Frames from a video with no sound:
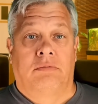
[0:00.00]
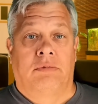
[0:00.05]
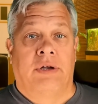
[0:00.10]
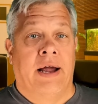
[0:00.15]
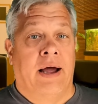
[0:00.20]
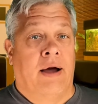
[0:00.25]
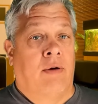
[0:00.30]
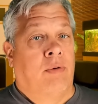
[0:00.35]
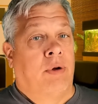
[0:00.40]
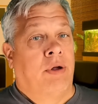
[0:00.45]

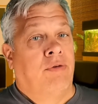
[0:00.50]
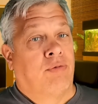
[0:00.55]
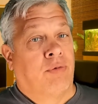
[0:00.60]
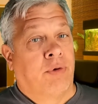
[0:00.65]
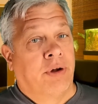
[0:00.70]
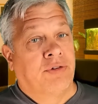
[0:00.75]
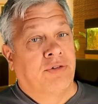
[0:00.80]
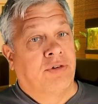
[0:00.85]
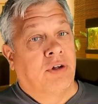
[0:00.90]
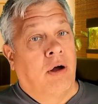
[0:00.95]
Now, we've
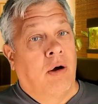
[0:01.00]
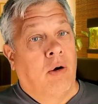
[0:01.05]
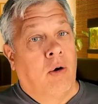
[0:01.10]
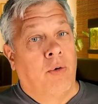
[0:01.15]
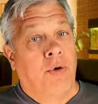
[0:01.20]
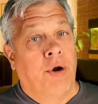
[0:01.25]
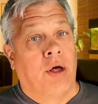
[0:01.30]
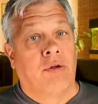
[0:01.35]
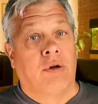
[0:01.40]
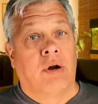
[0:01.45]
reached a
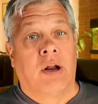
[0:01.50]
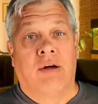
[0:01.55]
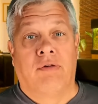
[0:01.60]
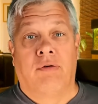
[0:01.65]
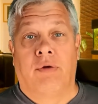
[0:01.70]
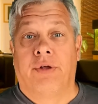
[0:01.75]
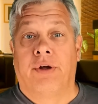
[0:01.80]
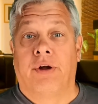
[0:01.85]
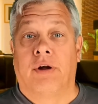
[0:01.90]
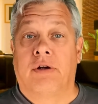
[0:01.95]
whole nother
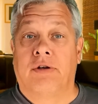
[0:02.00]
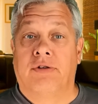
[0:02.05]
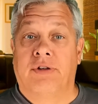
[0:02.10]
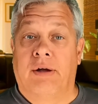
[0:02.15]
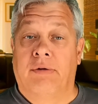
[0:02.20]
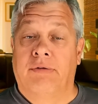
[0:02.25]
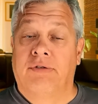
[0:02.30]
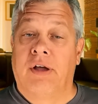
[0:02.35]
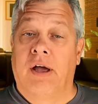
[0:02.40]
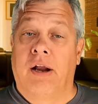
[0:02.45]
level there because
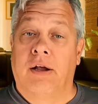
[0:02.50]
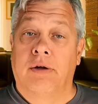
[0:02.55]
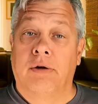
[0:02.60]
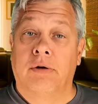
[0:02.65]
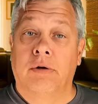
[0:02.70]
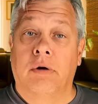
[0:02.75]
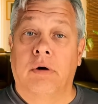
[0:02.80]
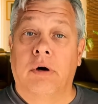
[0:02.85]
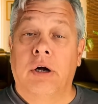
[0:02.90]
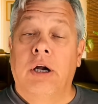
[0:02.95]
that was kind of
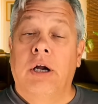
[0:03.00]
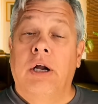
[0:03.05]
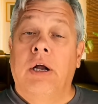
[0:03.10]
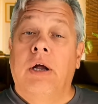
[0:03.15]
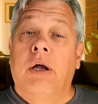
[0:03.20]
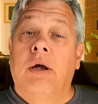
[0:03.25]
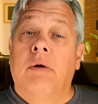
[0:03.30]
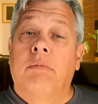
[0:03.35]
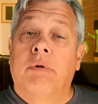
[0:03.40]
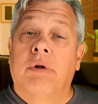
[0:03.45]
cool.
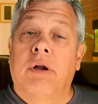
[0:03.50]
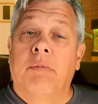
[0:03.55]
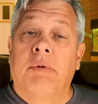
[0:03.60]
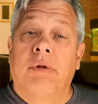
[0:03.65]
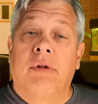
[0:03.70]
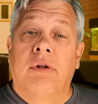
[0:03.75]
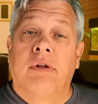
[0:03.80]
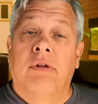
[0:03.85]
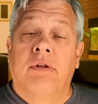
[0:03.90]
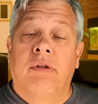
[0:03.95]

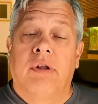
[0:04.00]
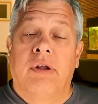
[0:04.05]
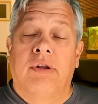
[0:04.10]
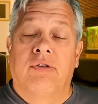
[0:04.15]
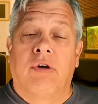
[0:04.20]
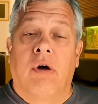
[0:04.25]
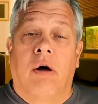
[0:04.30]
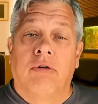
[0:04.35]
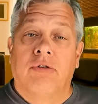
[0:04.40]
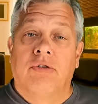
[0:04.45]
But
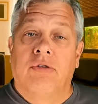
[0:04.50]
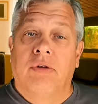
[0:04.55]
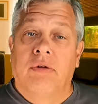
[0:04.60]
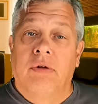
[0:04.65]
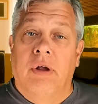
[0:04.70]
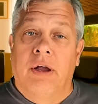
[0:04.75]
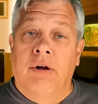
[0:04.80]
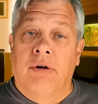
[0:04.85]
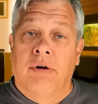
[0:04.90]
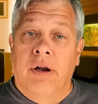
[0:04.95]
it's called
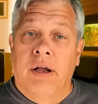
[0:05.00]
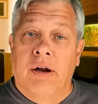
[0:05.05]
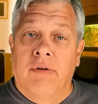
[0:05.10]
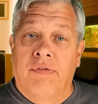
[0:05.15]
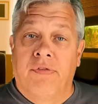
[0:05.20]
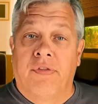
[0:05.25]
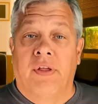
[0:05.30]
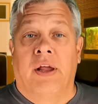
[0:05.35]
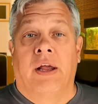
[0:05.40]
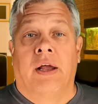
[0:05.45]
the Internet
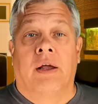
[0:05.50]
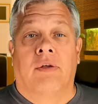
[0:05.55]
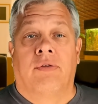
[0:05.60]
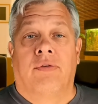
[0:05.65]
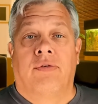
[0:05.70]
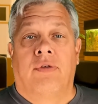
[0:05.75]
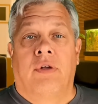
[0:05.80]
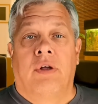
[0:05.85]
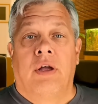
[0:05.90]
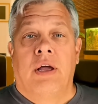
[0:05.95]
of
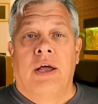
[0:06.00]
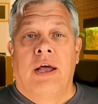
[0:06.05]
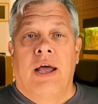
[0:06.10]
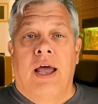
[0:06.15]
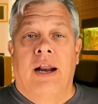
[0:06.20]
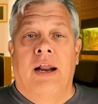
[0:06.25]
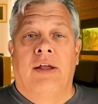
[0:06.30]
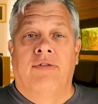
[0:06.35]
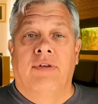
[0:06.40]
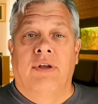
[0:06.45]
Things.
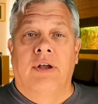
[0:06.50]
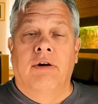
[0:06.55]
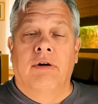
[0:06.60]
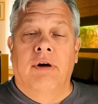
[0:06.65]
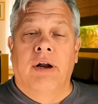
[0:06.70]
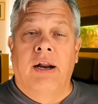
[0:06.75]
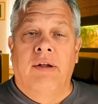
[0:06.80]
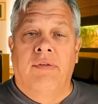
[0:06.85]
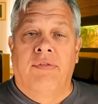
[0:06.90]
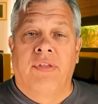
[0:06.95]
And as the
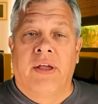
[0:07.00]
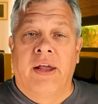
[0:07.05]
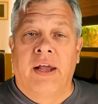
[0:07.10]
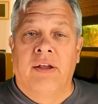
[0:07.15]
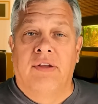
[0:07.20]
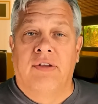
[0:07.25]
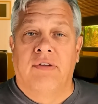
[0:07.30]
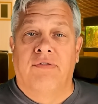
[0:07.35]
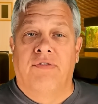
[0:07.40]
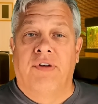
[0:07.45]
Internet of
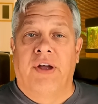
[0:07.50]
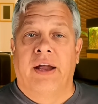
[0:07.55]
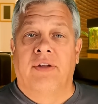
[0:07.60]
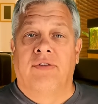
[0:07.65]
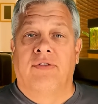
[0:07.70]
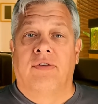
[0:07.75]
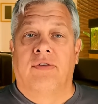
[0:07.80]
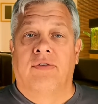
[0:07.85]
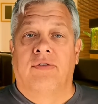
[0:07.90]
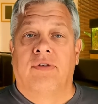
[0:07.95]
Things
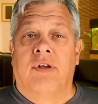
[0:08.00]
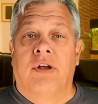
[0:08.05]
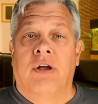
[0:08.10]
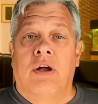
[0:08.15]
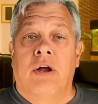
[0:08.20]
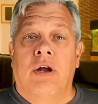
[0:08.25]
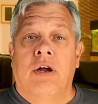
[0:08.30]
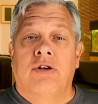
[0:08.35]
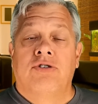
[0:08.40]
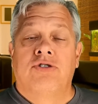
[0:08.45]
advances,
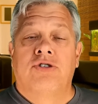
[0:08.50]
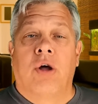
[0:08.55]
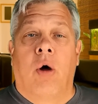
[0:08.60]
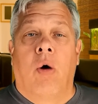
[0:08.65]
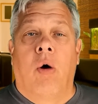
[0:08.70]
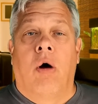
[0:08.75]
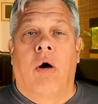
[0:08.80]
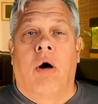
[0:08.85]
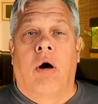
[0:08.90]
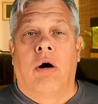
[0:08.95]

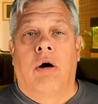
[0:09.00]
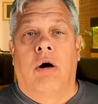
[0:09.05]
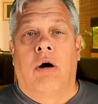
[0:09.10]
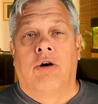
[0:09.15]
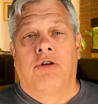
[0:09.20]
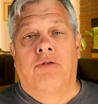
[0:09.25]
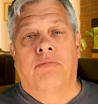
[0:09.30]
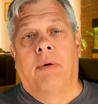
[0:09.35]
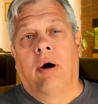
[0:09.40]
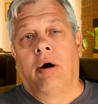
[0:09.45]
so are
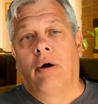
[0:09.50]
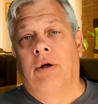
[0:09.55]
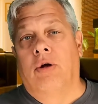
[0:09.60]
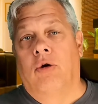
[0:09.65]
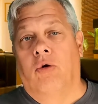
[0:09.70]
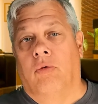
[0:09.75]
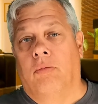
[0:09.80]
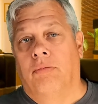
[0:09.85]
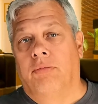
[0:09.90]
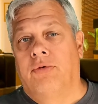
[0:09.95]
our smart
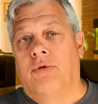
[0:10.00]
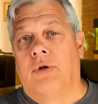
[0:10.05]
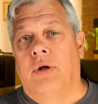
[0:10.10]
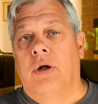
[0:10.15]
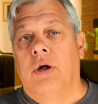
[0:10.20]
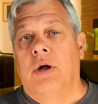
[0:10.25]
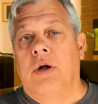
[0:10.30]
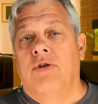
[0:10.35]
homes.